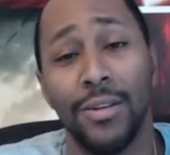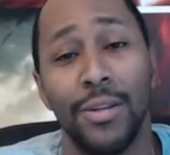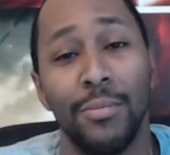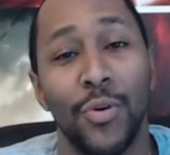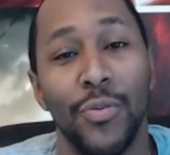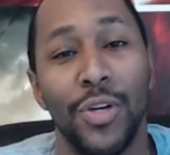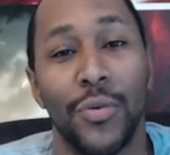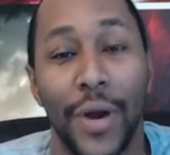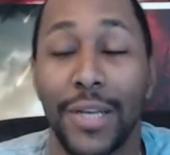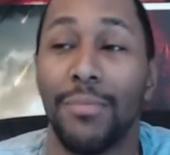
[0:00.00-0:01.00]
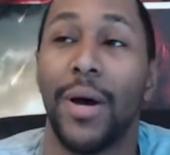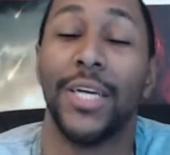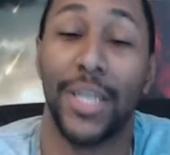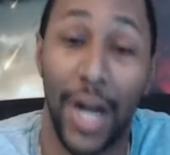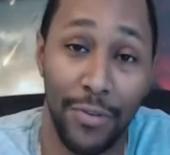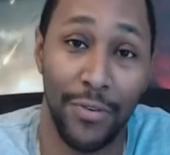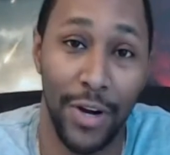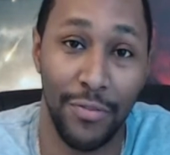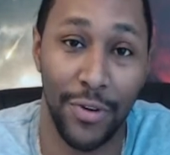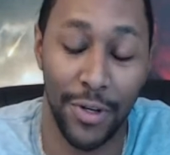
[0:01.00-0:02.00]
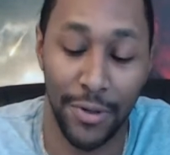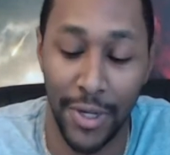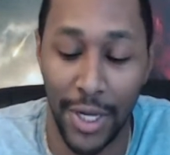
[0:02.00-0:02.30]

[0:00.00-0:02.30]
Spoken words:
the movie directed by Jon Favreau,